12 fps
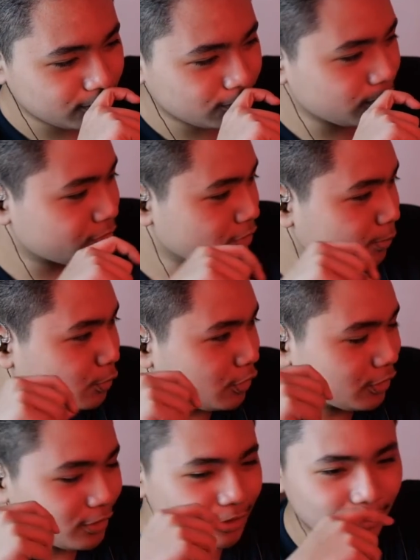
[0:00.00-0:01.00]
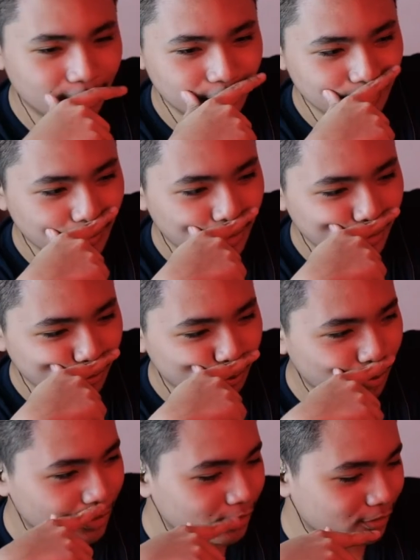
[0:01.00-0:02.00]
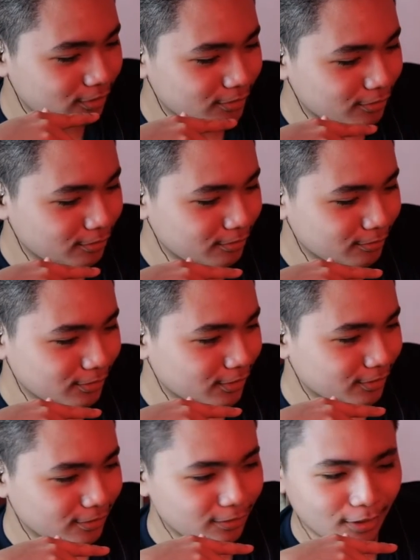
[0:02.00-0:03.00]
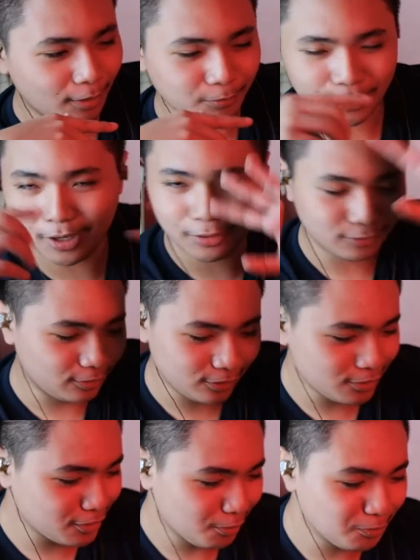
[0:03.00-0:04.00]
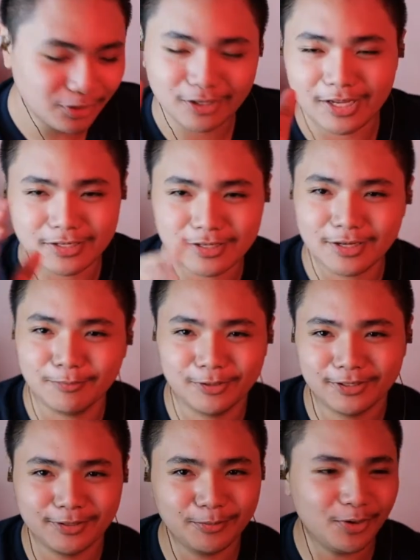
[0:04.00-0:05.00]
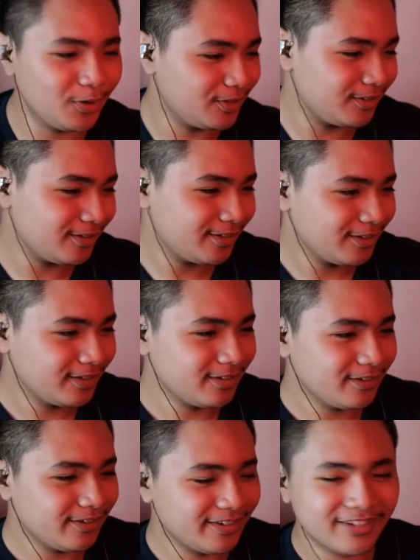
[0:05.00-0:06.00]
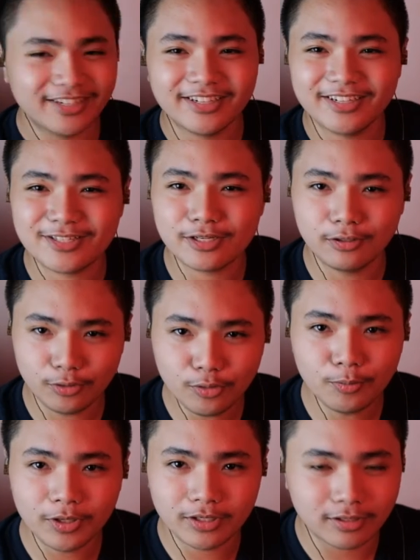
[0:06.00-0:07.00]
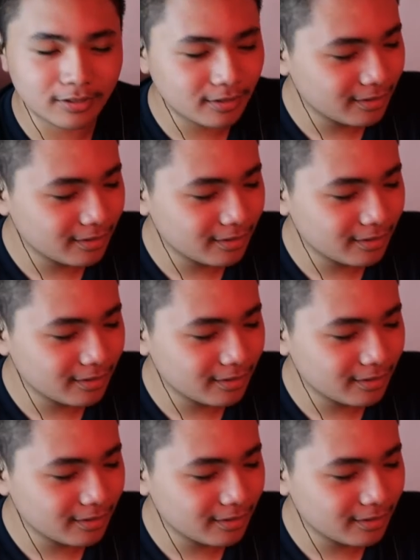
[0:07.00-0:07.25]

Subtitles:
just summon like a demonic pig, you know, like, this is gonna be the last time, but come on, it's a human.